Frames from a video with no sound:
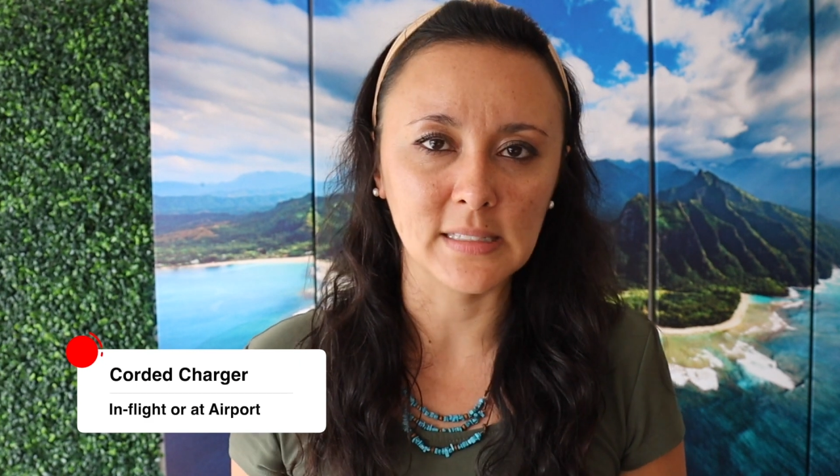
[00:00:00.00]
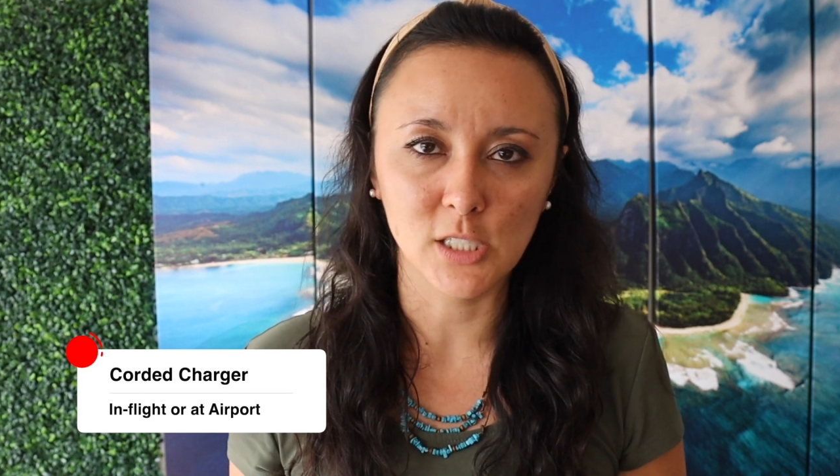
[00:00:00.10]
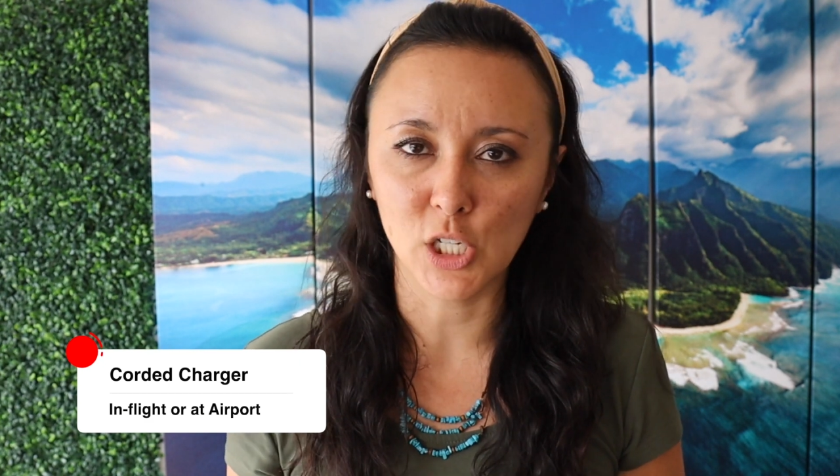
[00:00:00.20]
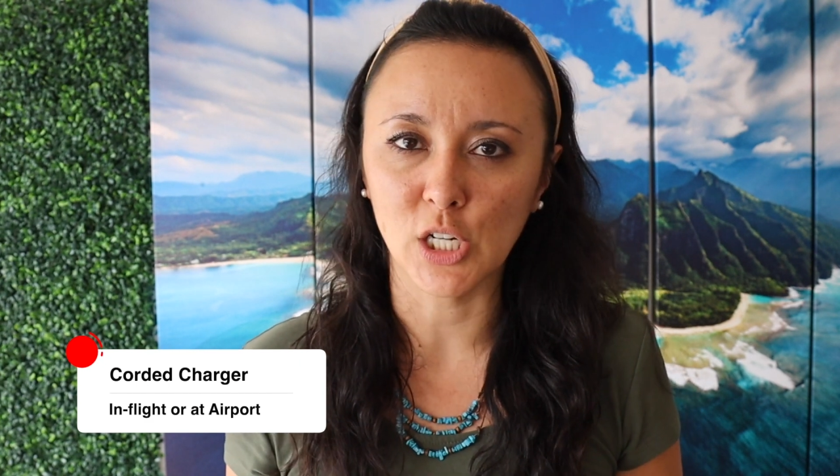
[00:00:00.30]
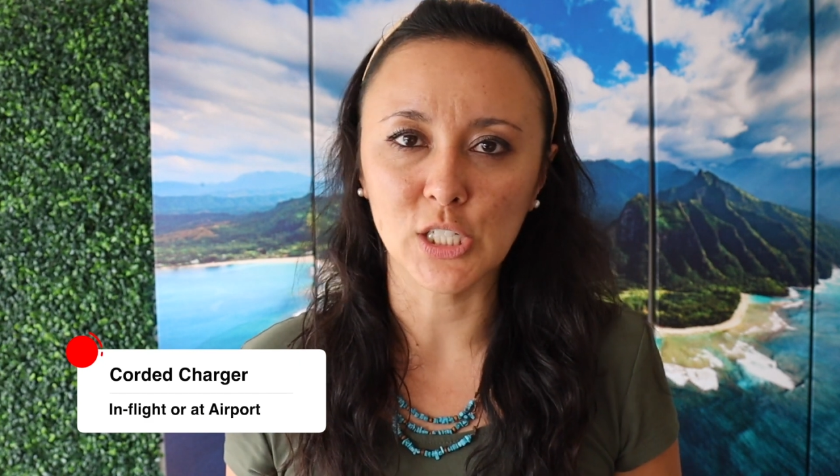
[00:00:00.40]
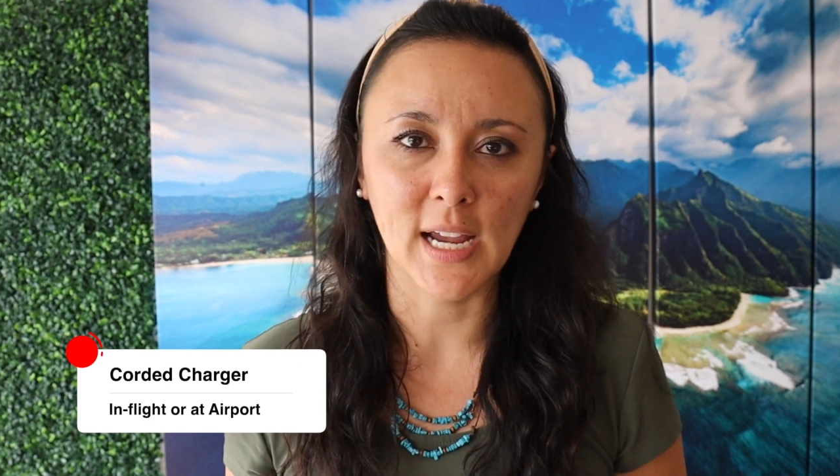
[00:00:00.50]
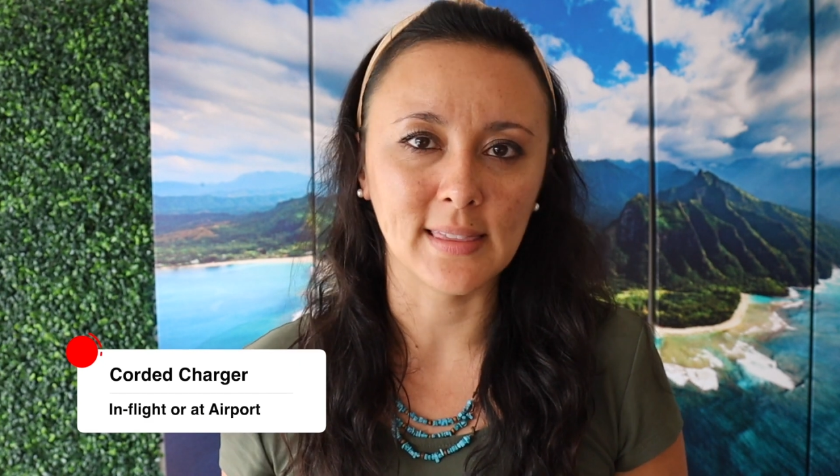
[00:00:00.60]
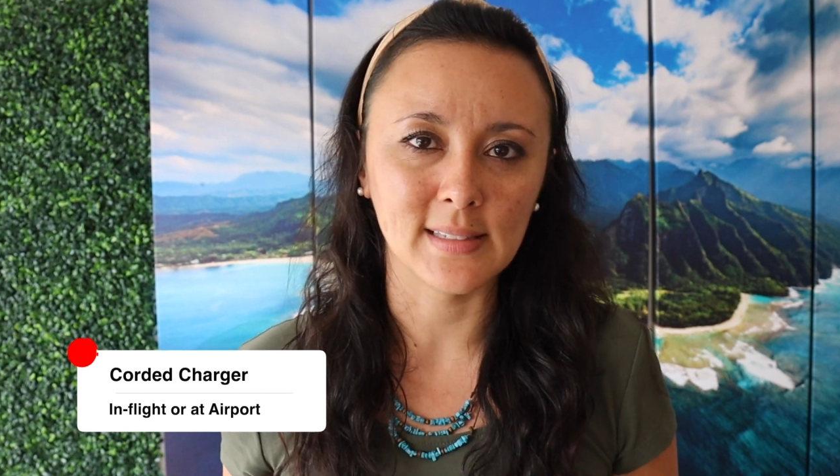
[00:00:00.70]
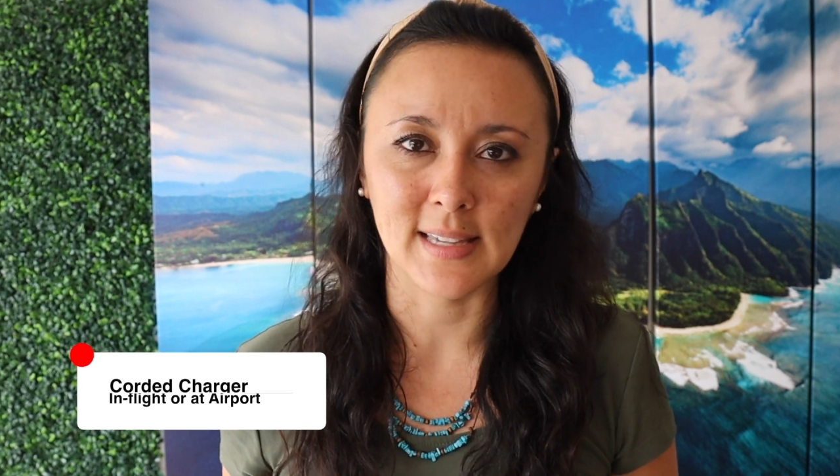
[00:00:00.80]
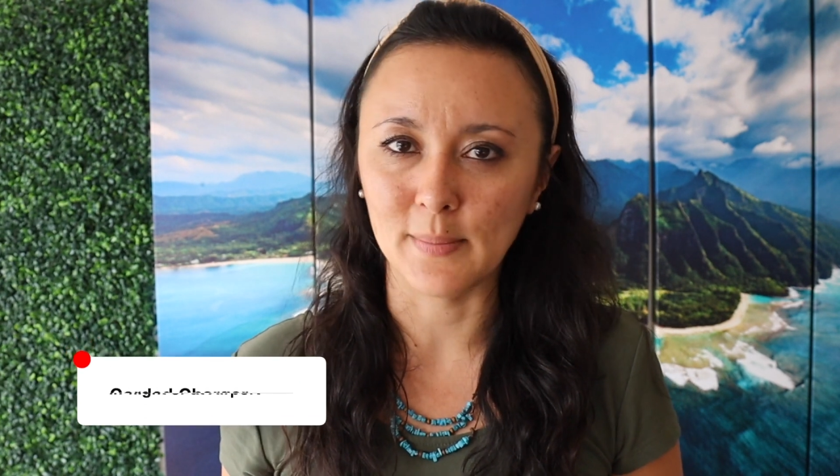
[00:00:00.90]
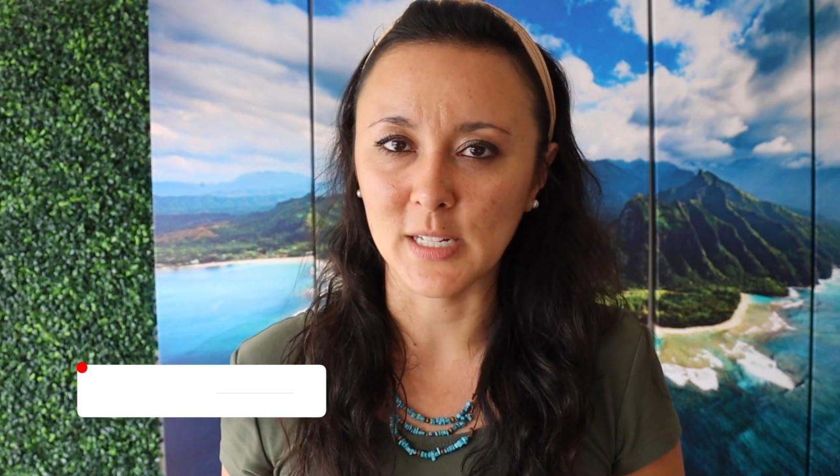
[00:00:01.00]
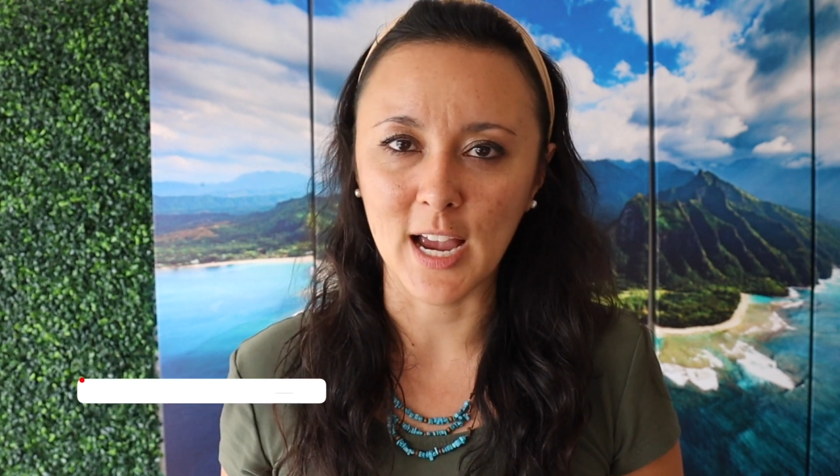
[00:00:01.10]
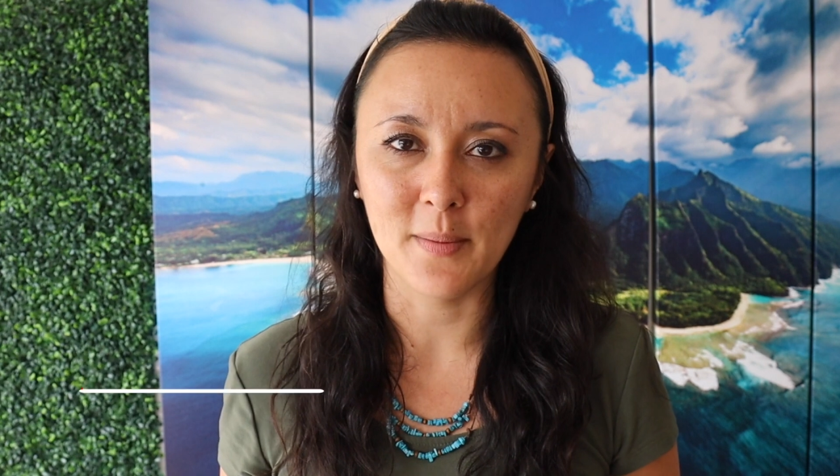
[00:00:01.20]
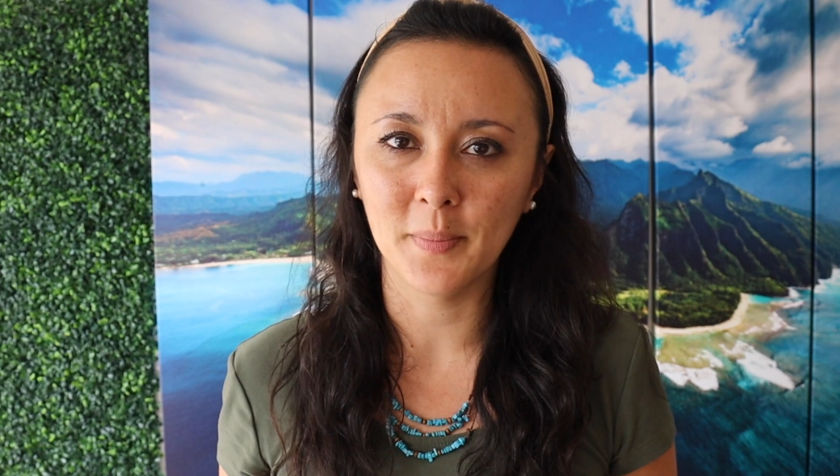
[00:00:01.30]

to charge it at the same time.